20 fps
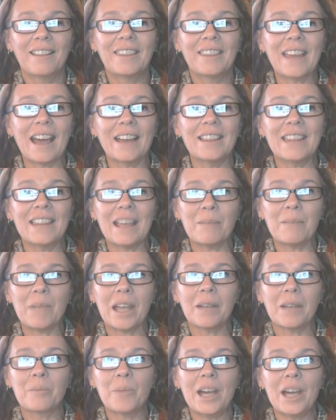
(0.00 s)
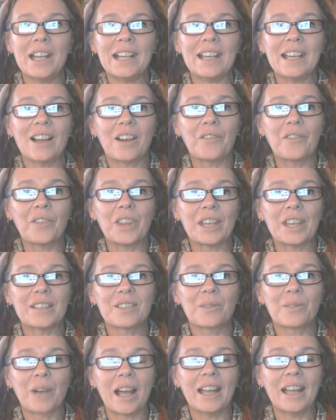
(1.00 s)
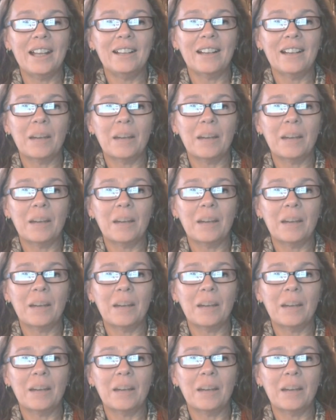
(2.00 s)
that they make money off of this, right?